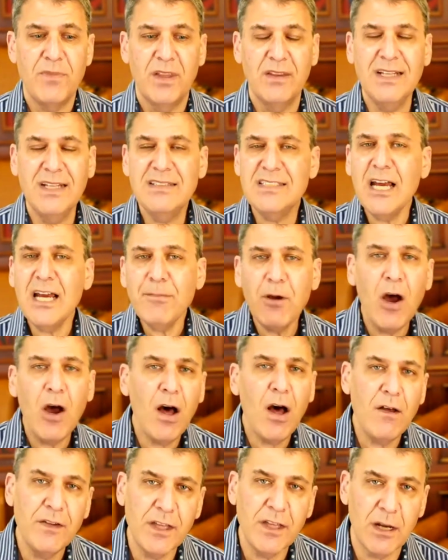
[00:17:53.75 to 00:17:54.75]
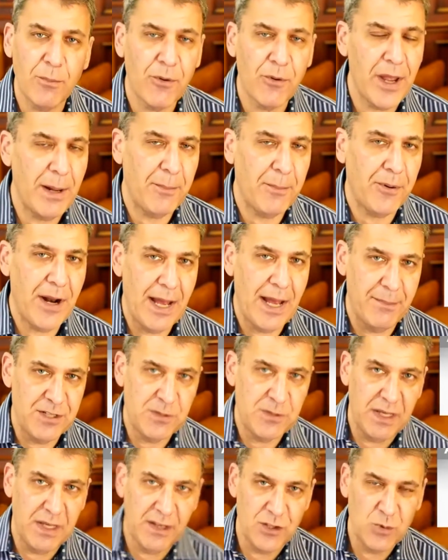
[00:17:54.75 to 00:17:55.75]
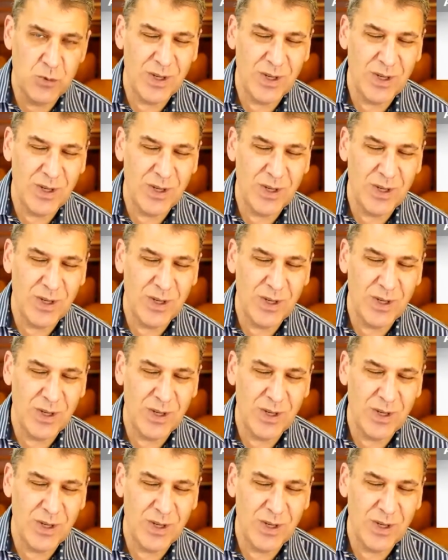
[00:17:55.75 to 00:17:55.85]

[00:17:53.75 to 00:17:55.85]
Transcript: let's stop calling it a brand promise because